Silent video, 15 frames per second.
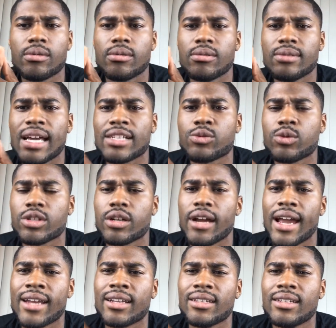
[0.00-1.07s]

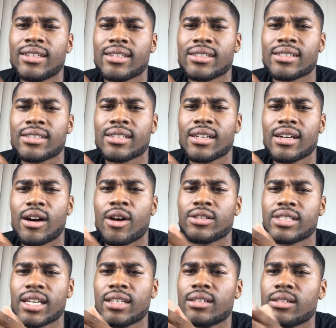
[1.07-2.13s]
analytics are
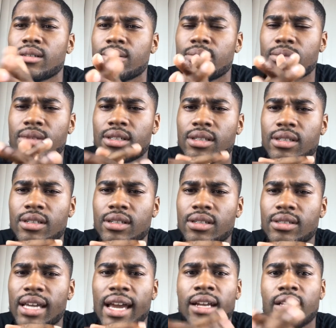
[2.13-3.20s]
telling them.
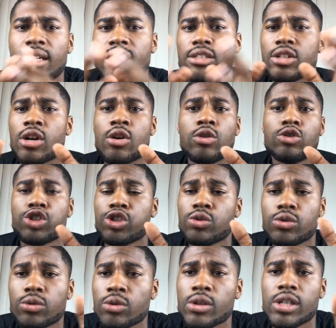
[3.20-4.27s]
The analytics,
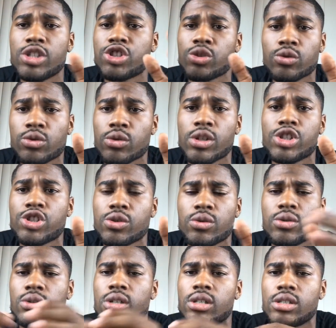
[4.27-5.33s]
shoot
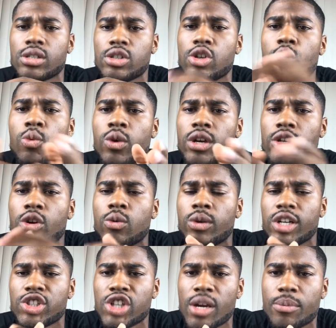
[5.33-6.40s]
threes. You'll
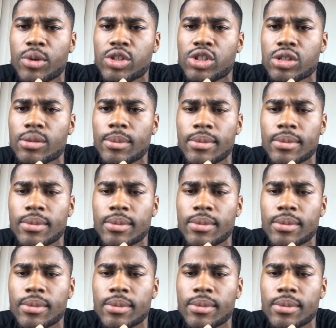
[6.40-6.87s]
win a championship.